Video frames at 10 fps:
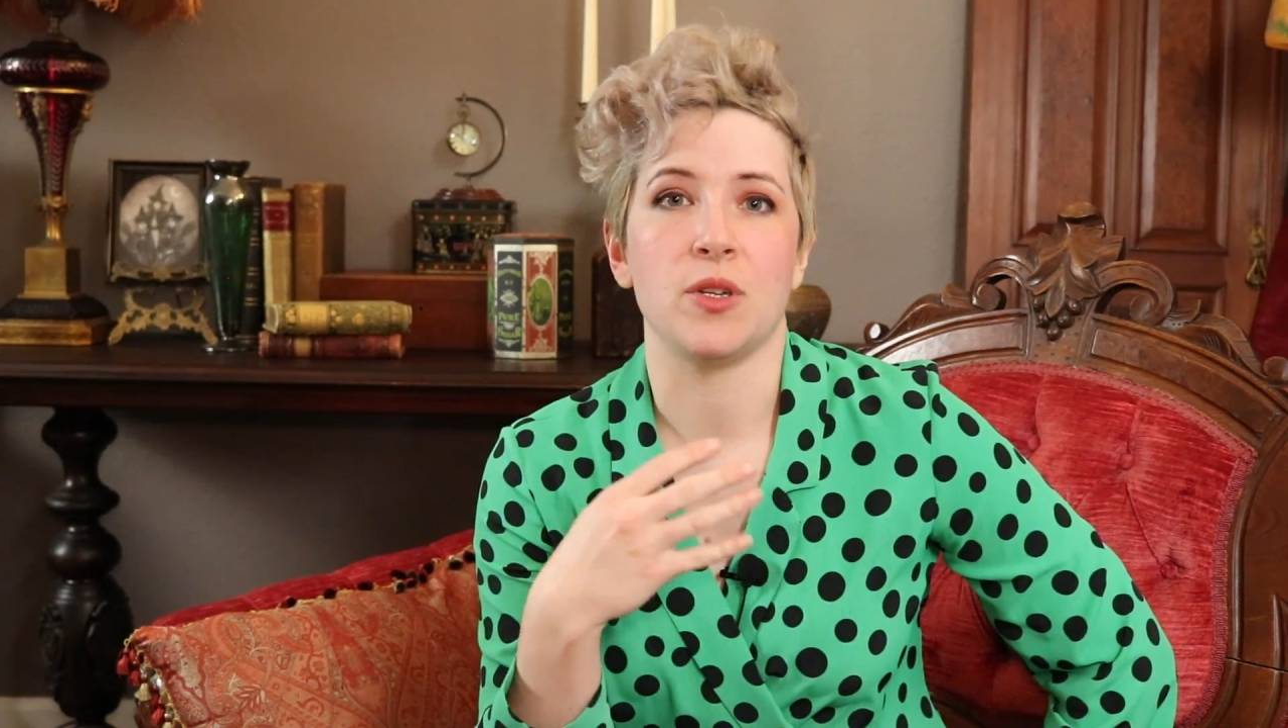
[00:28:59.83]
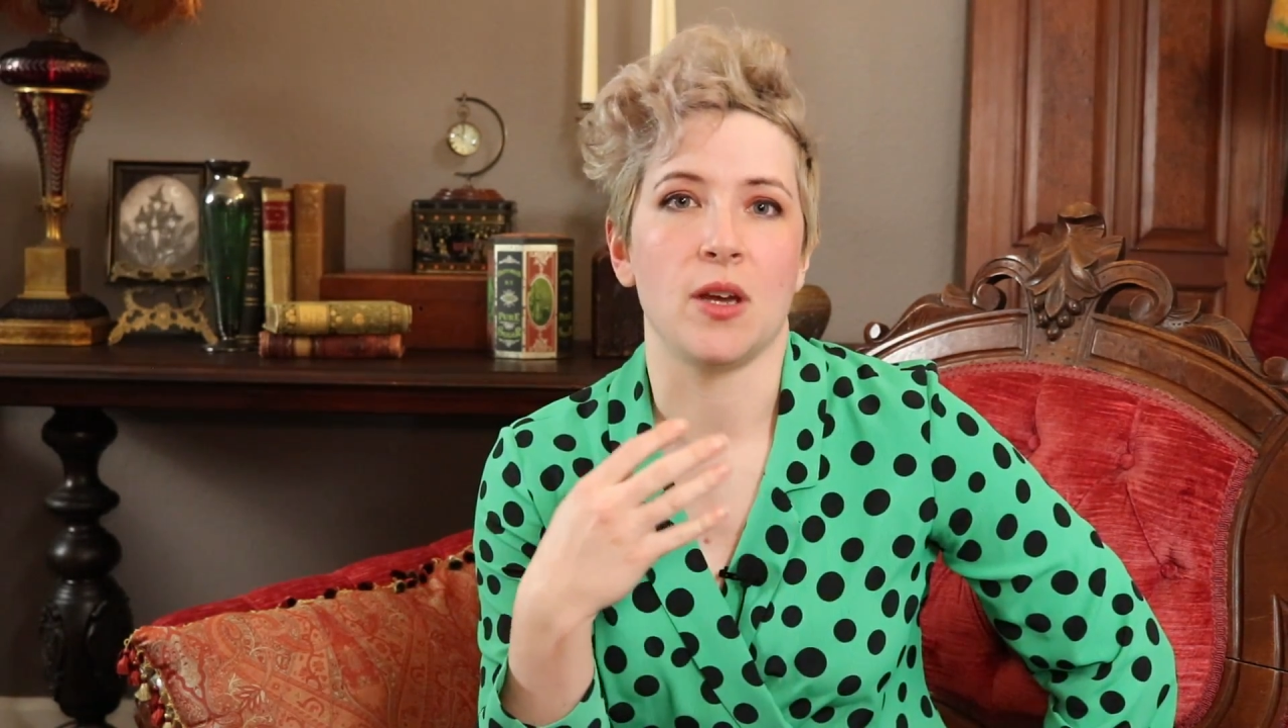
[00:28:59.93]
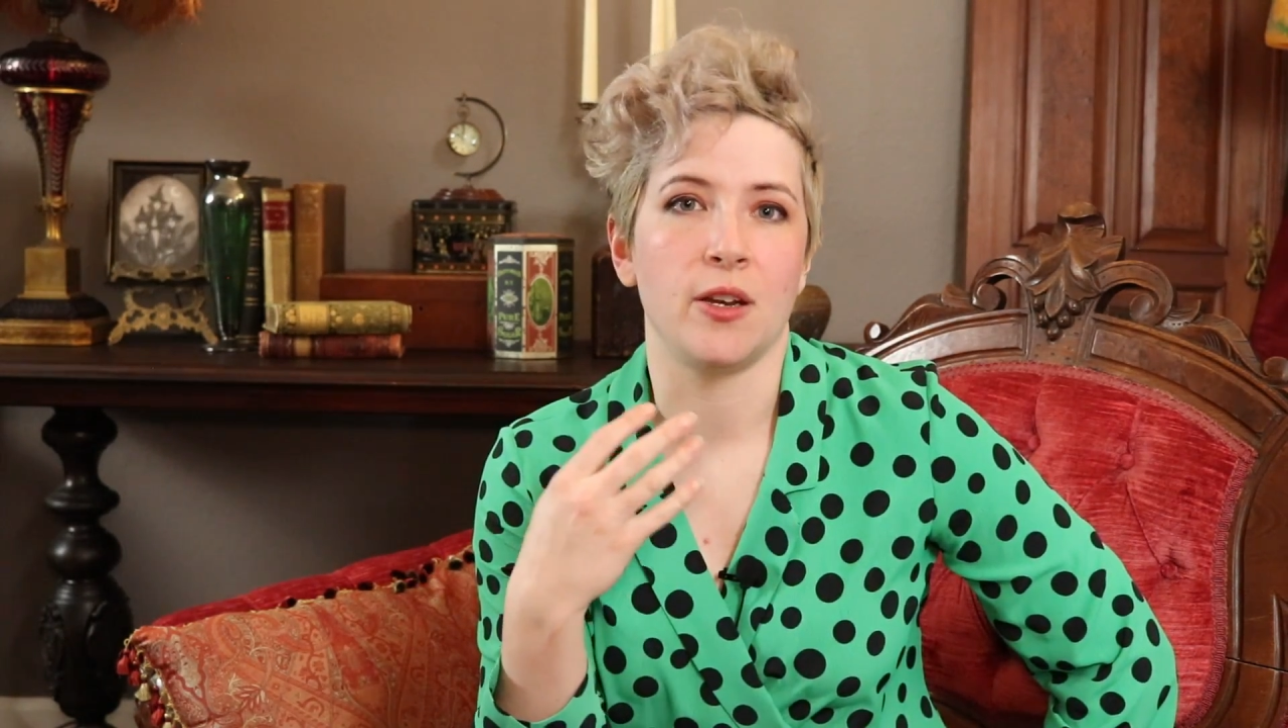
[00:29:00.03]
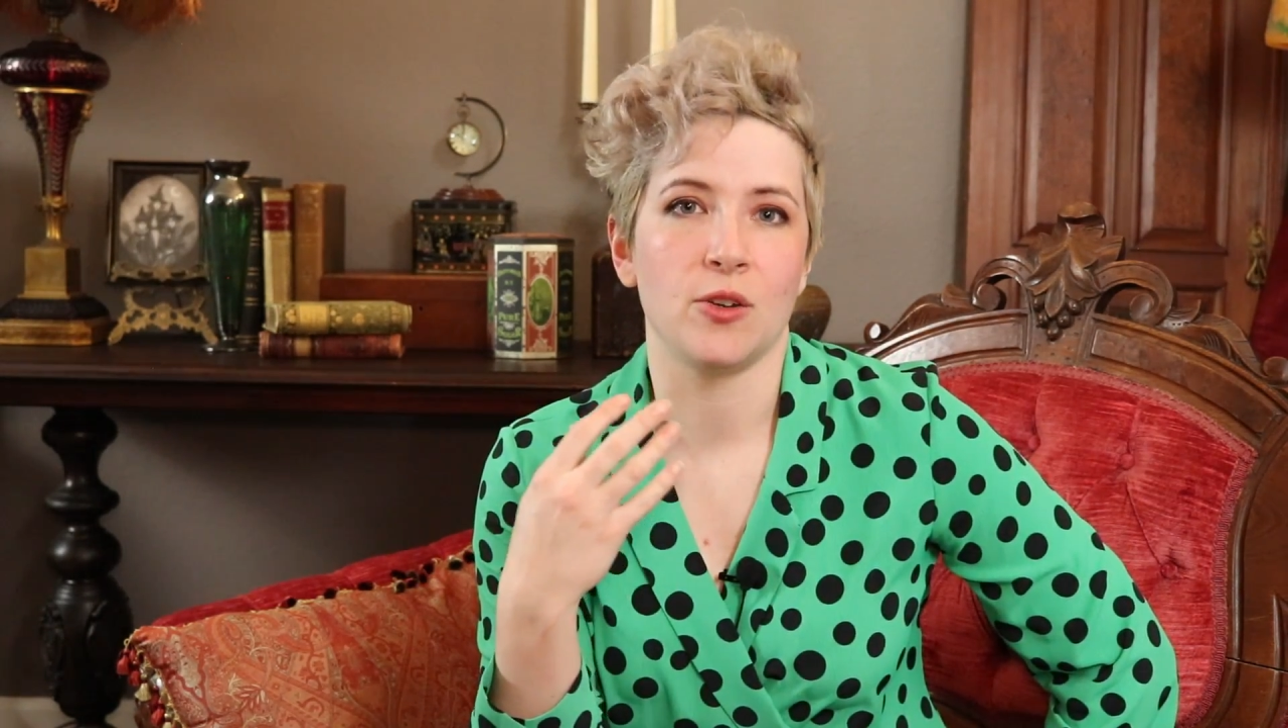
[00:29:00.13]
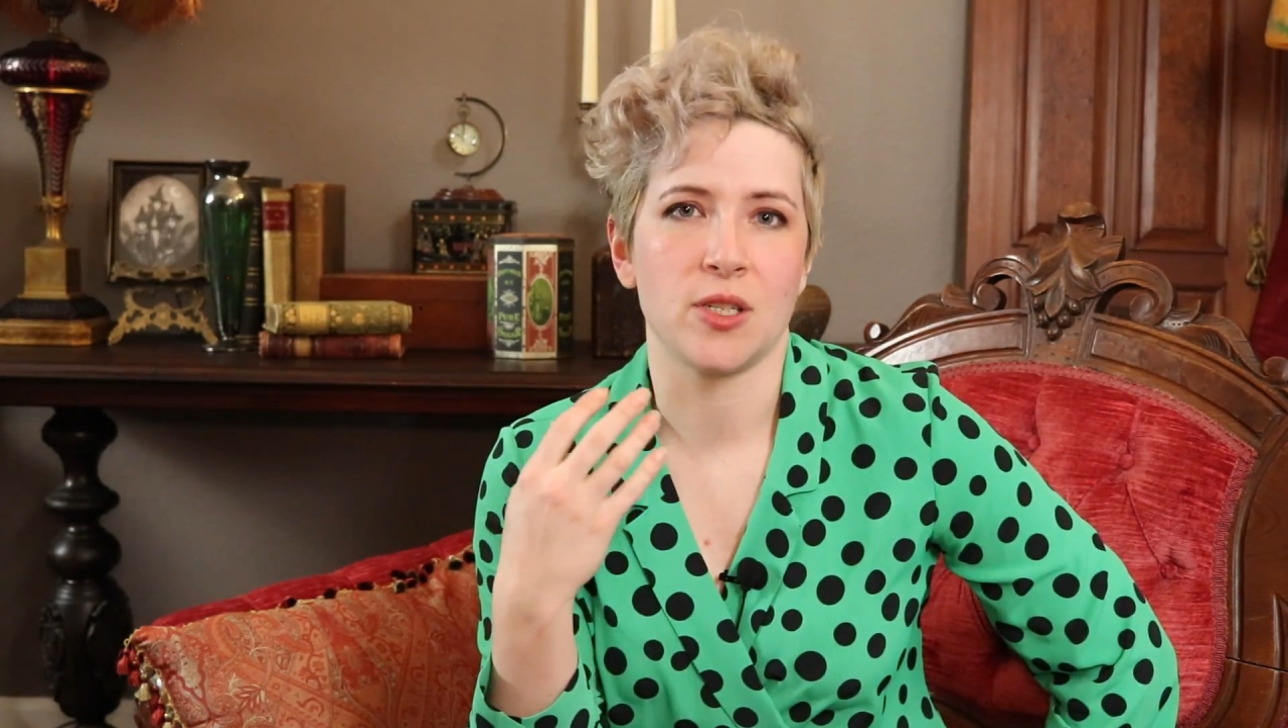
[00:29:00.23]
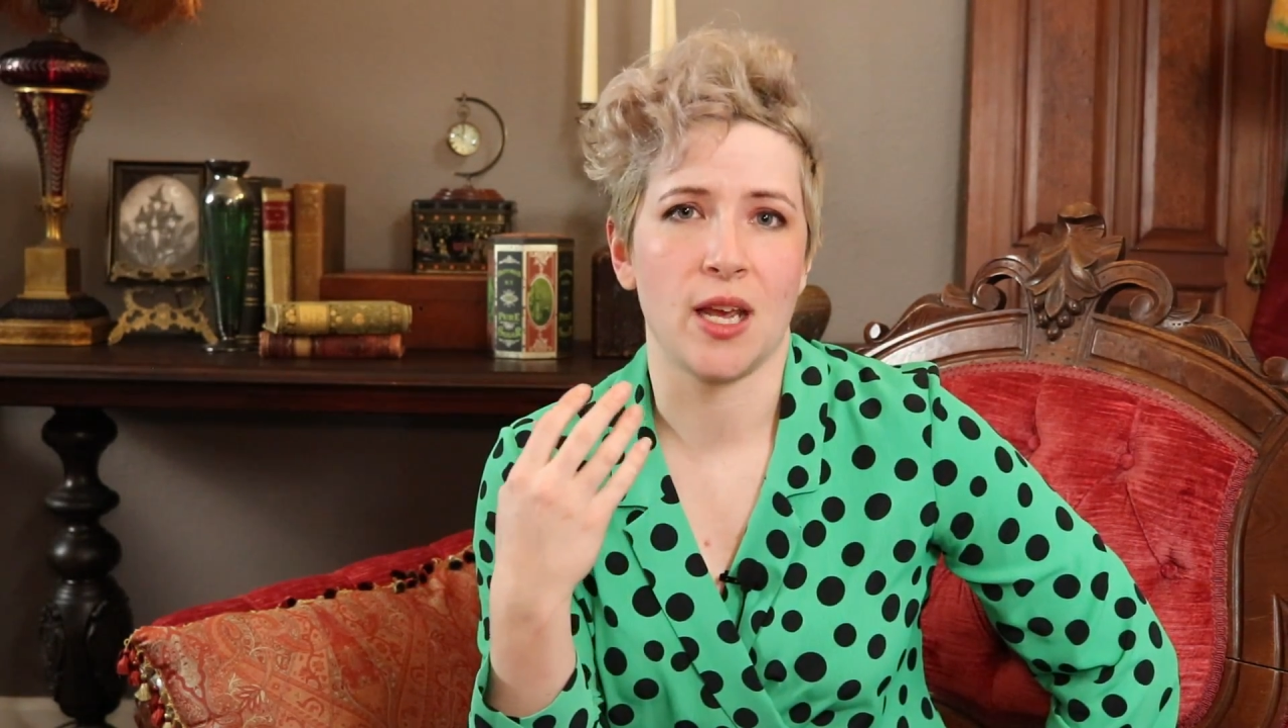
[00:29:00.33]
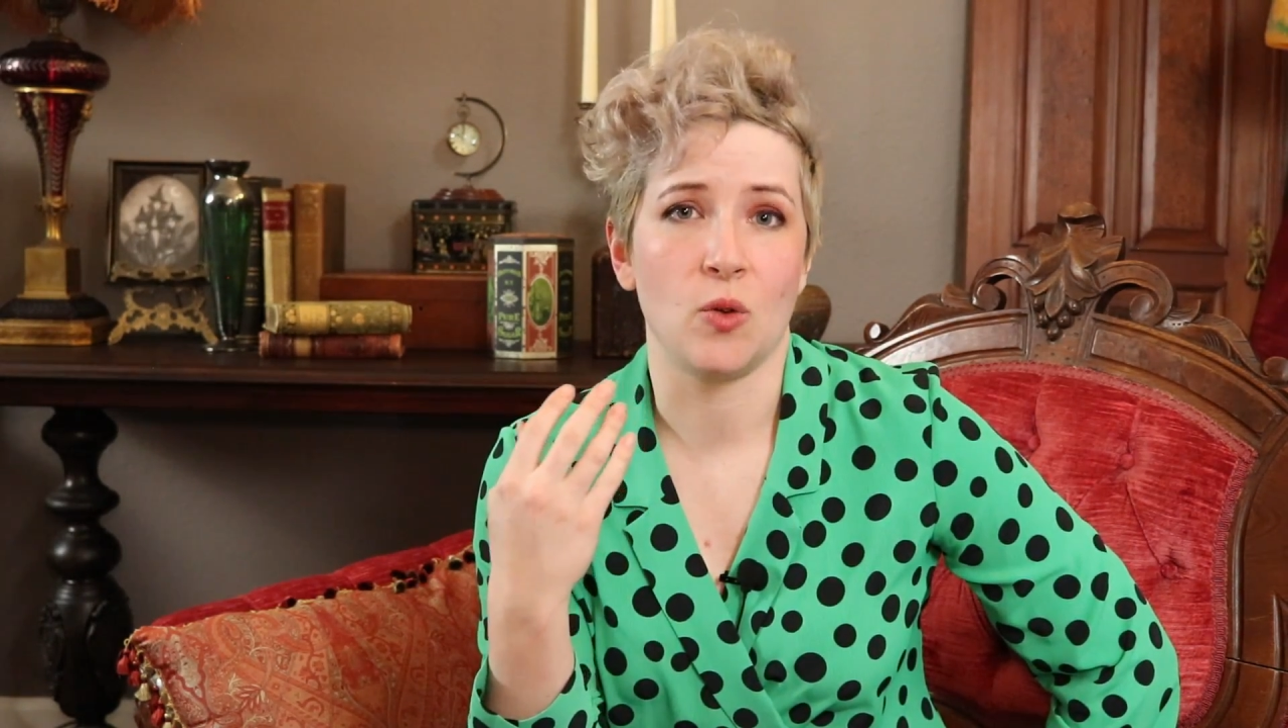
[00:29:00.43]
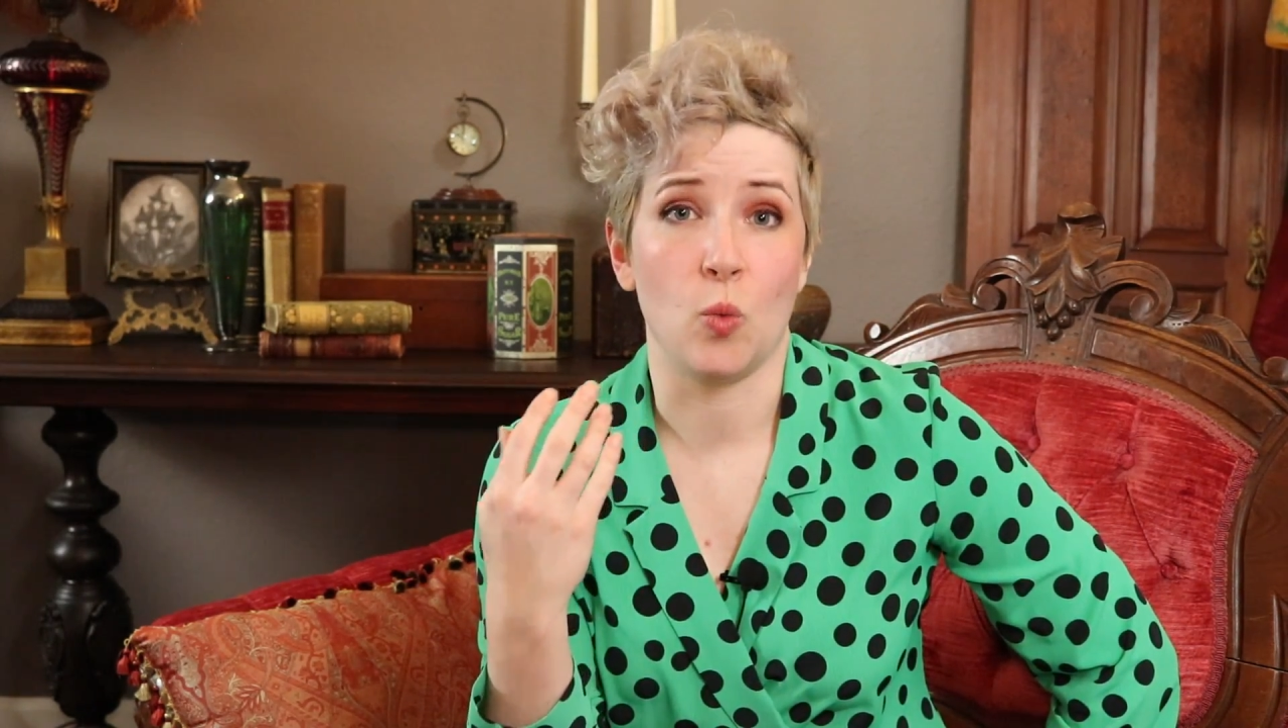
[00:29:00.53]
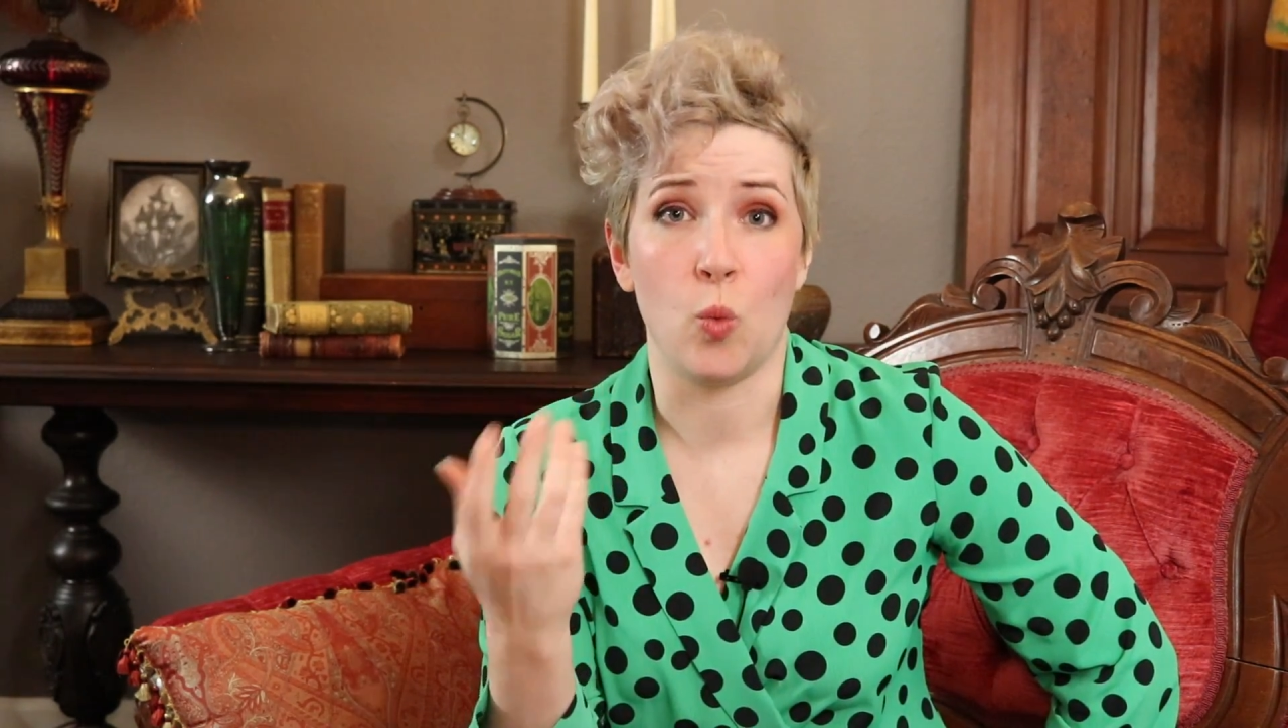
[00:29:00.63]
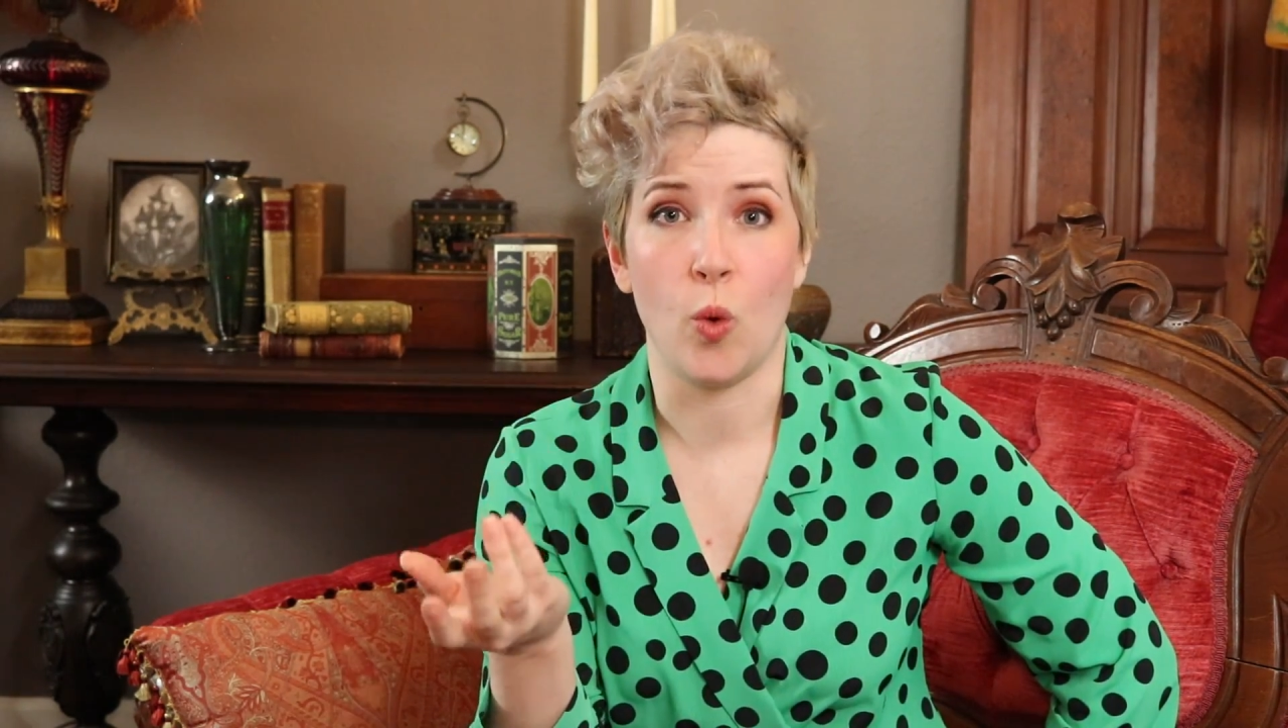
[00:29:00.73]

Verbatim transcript: but to understand